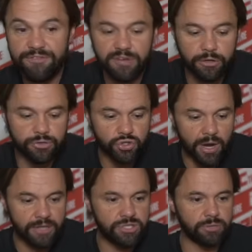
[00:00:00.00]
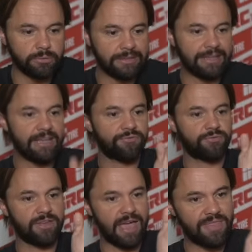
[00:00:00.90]
If you're trying to
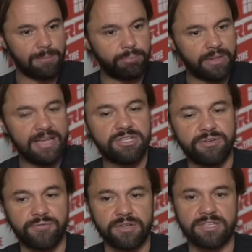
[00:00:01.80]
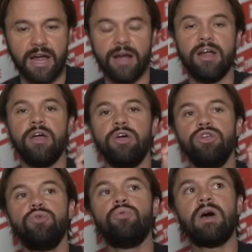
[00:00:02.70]
lift and then place your front tire,
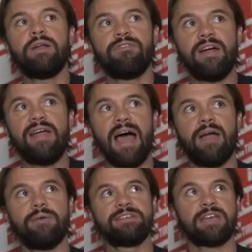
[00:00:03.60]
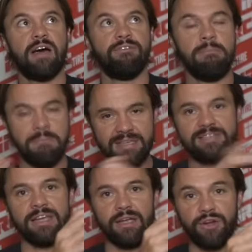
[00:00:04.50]
you run a very high risk of
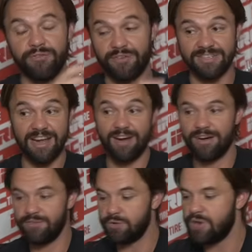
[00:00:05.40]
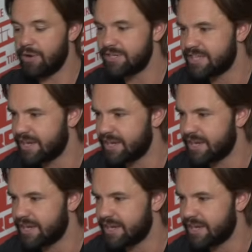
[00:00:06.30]
missing your front tire. And if you notice